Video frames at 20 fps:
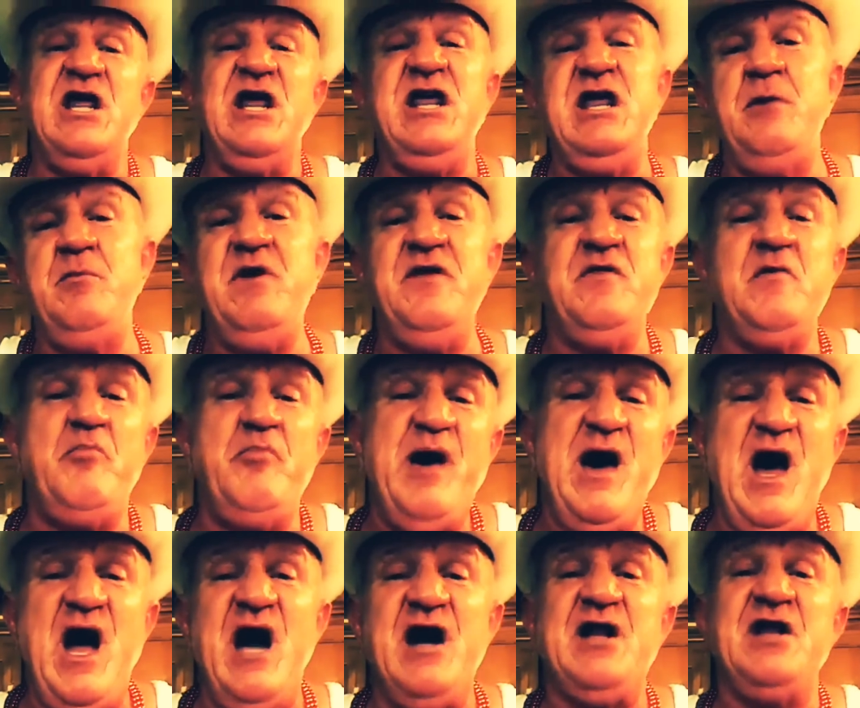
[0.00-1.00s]
to give me the
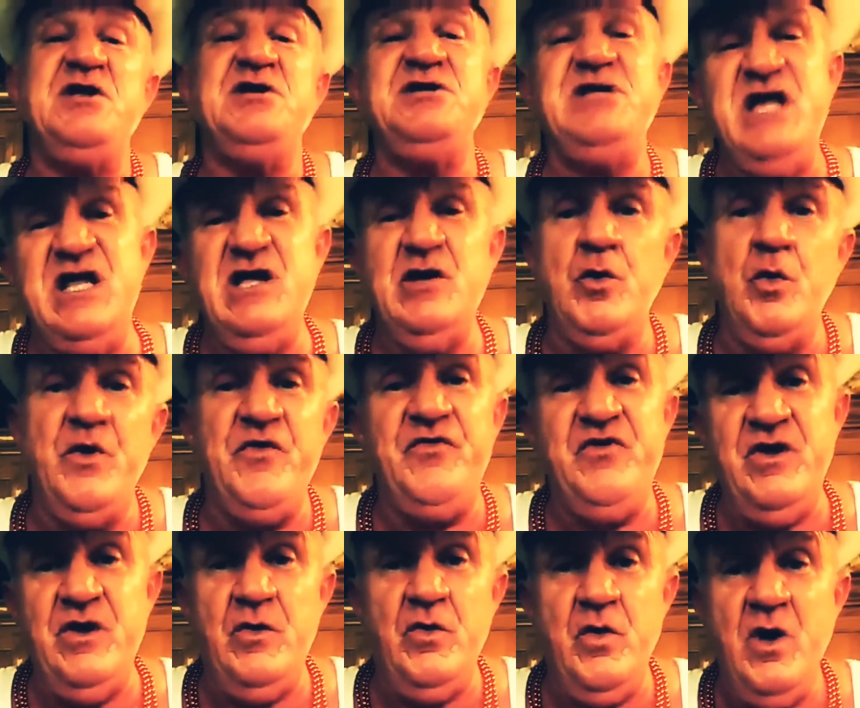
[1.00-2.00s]
power to deal
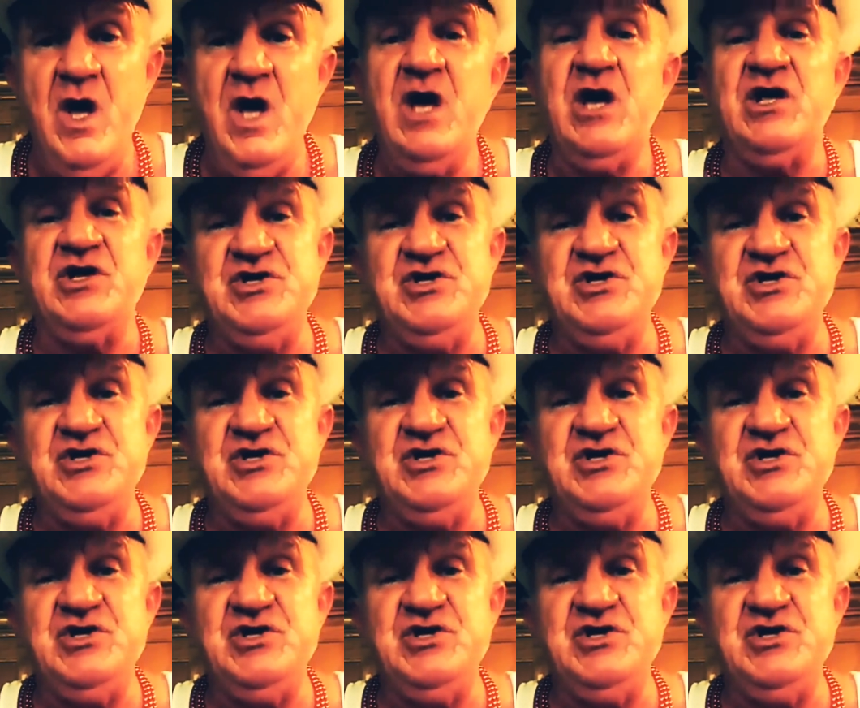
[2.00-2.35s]
with you